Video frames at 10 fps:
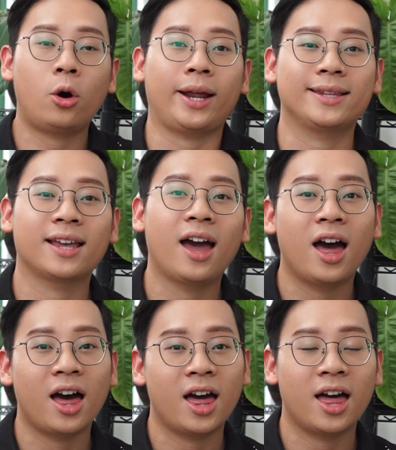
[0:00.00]
Alright,
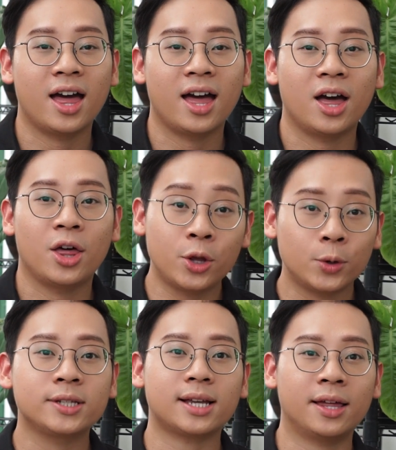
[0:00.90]

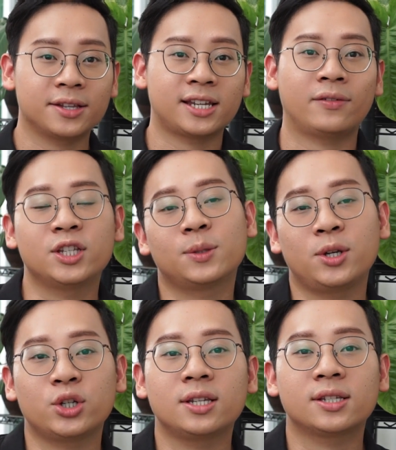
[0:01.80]
those are the 7
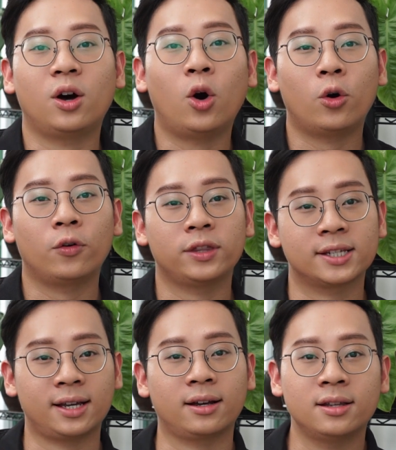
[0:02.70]
species of the
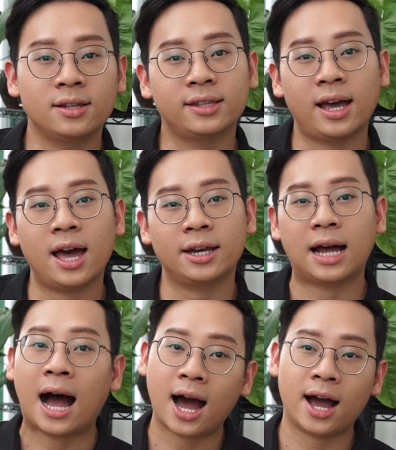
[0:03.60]
succulents
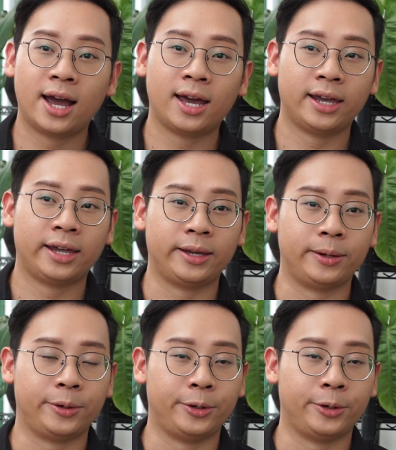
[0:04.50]
that I